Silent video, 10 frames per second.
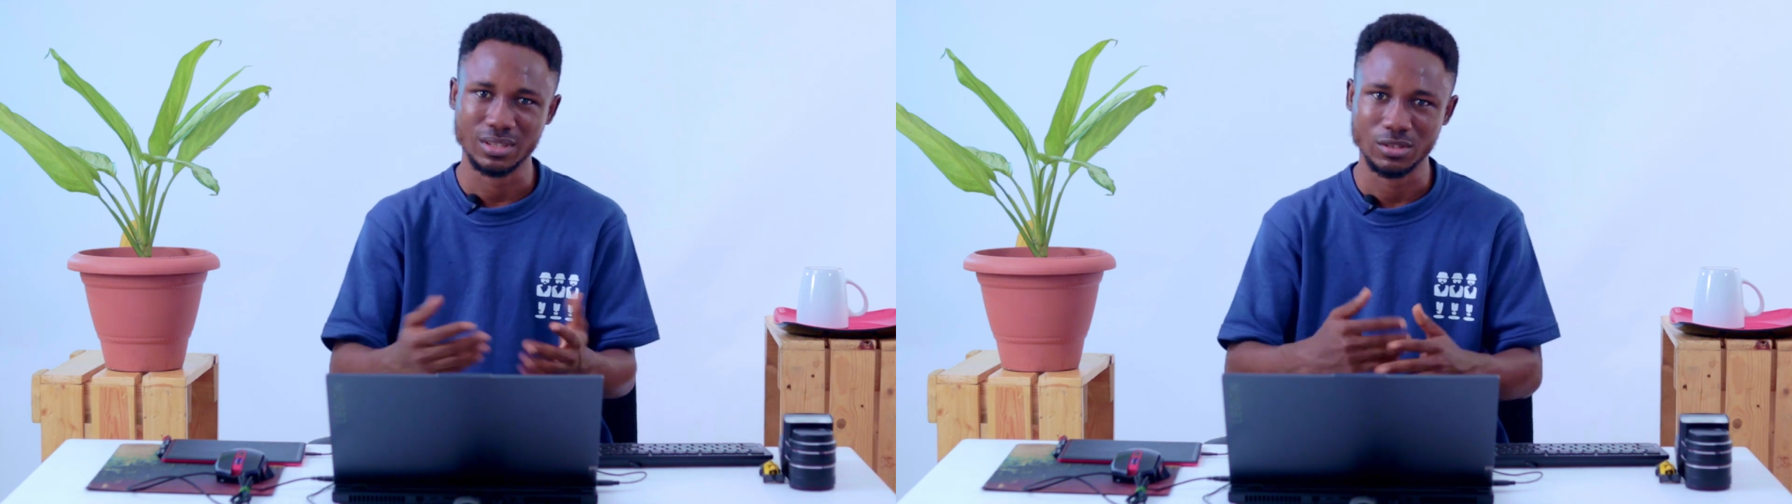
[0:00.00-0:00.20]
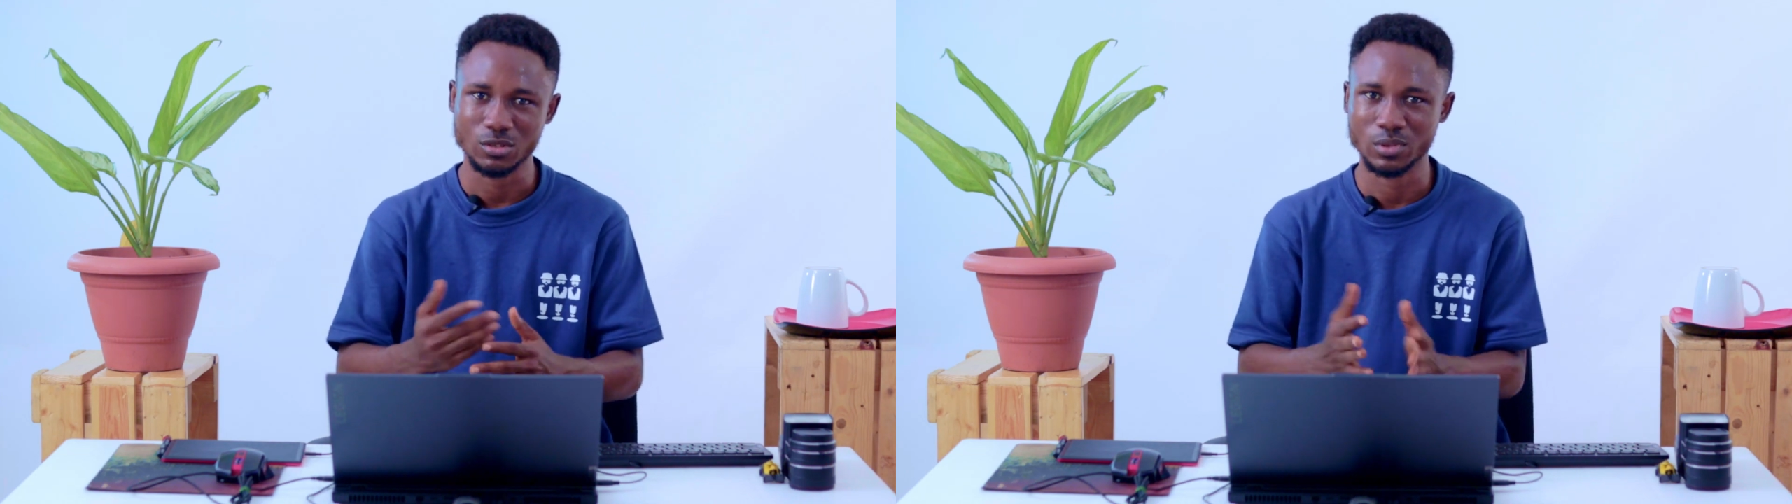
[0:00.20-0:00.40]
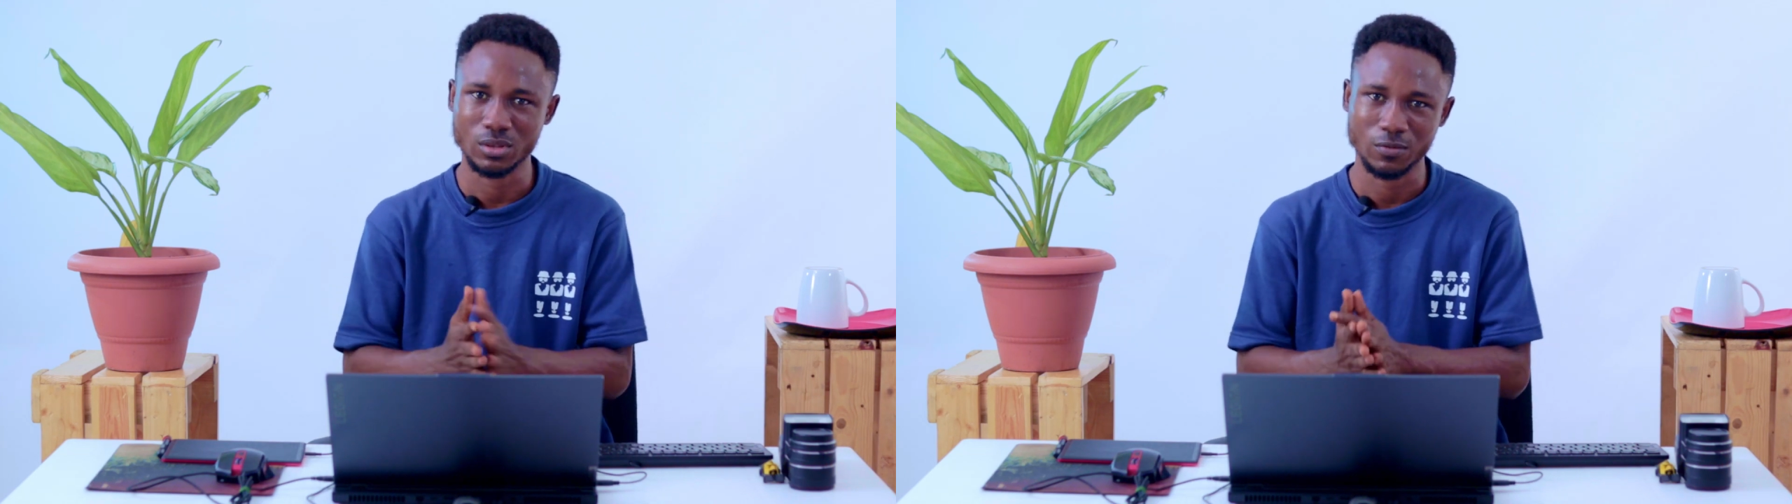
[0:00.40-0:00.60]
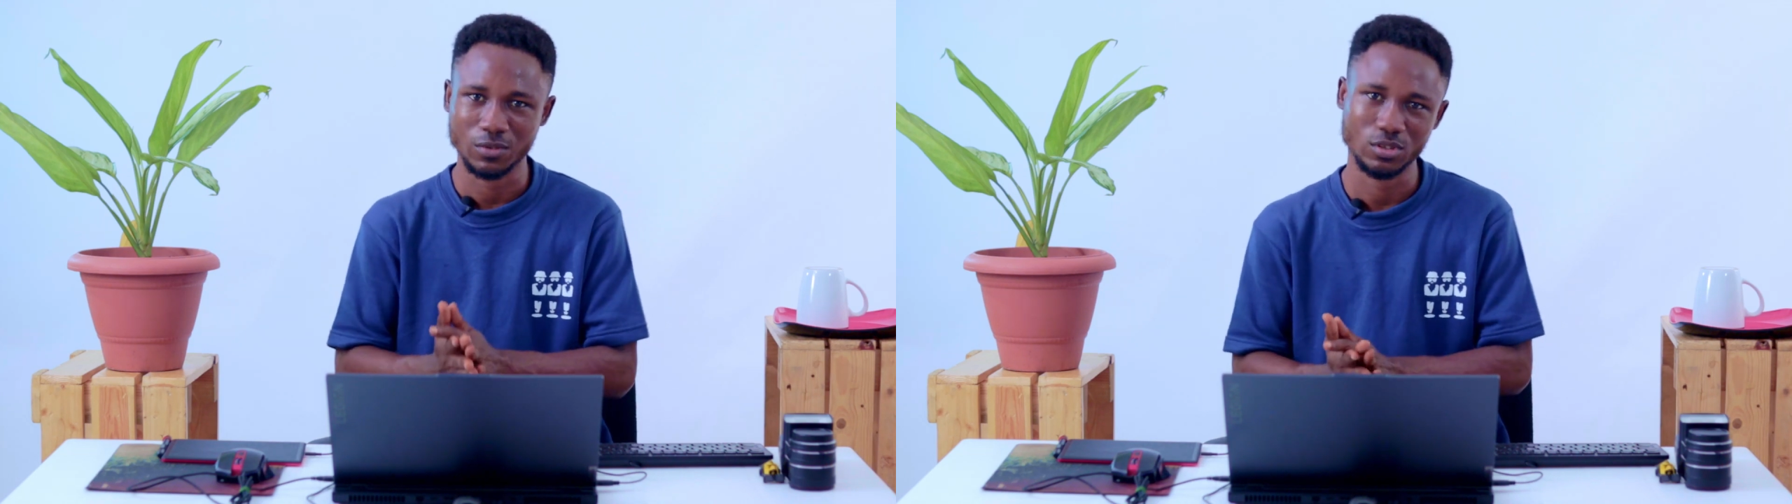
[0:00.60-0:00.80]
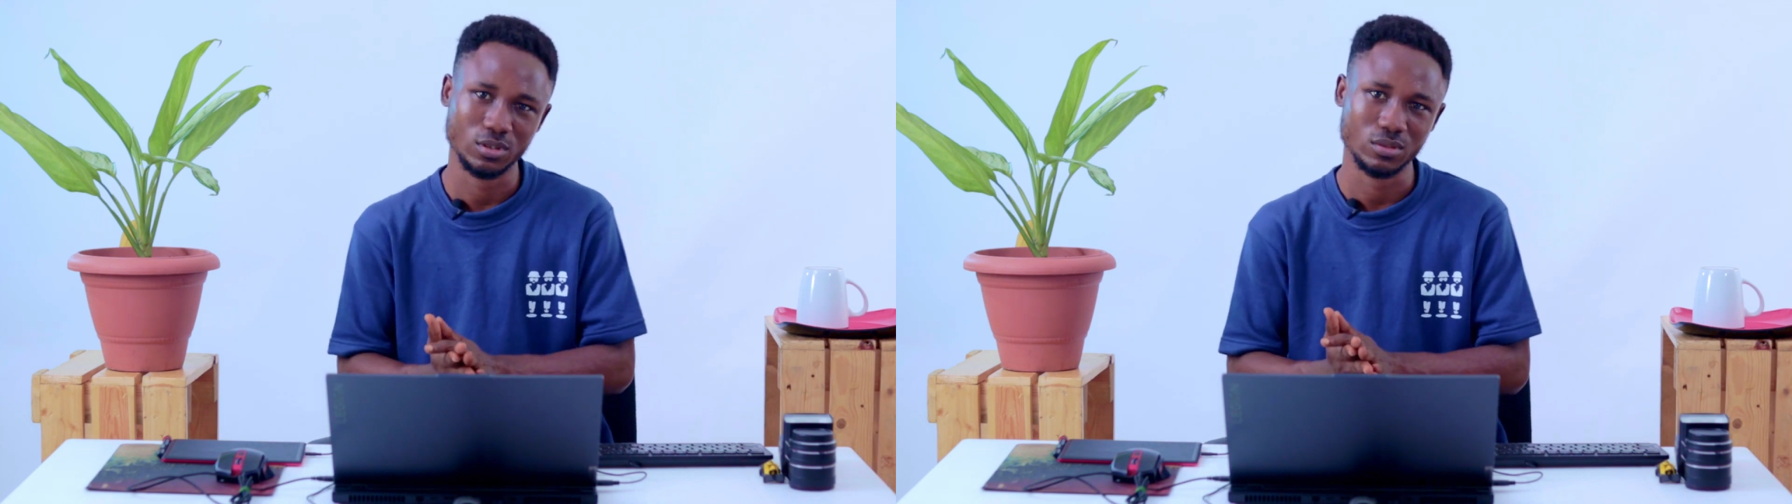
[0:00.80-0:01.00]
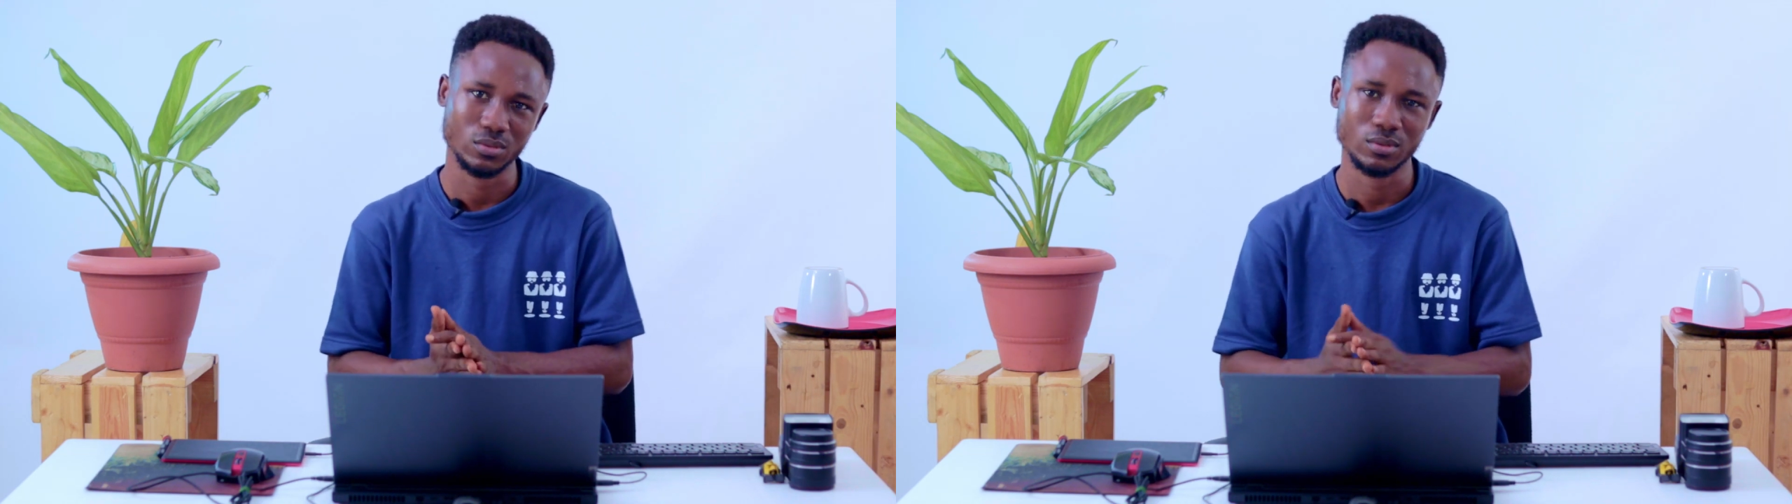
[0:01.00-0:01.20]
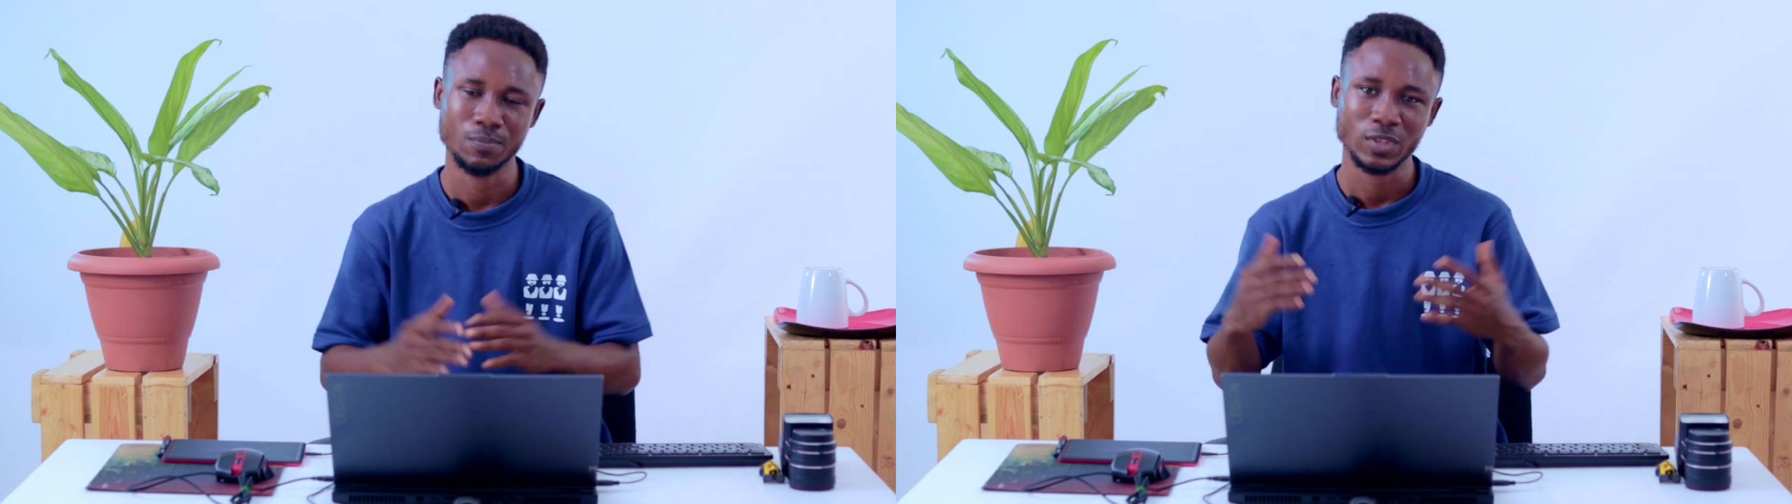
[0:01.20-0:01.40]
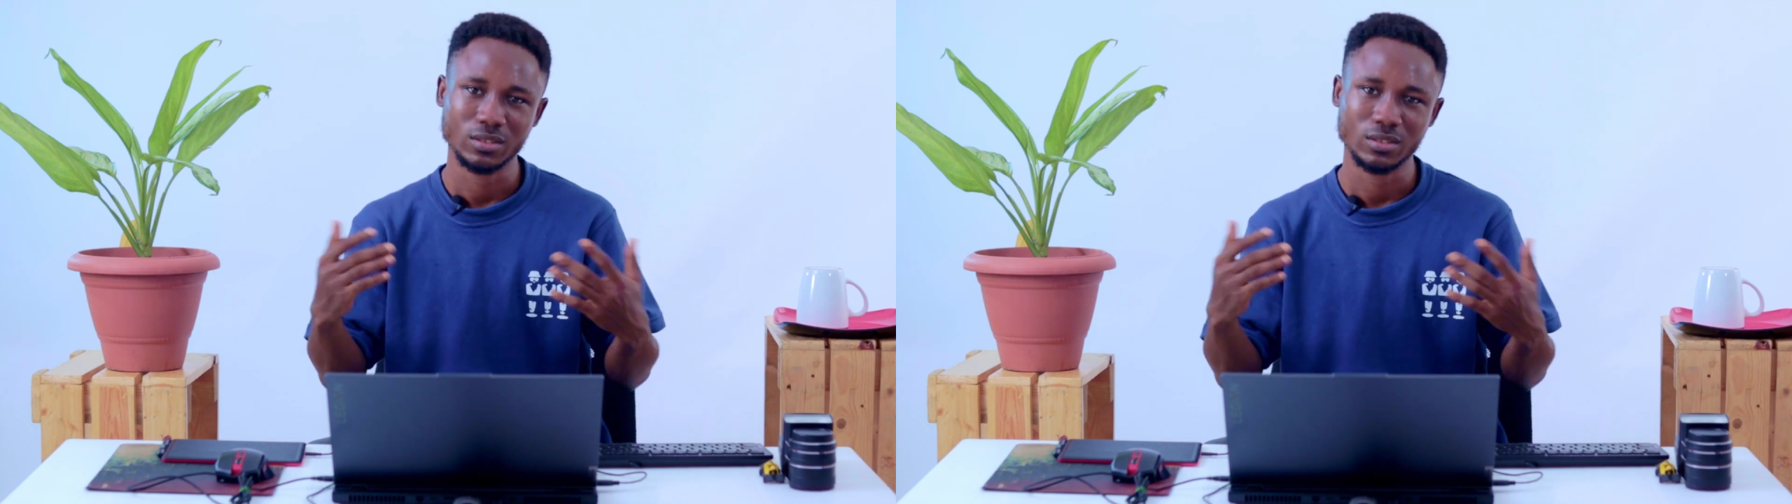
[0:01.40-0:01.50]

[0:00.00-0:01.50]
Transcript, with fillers: a little bit of video as well.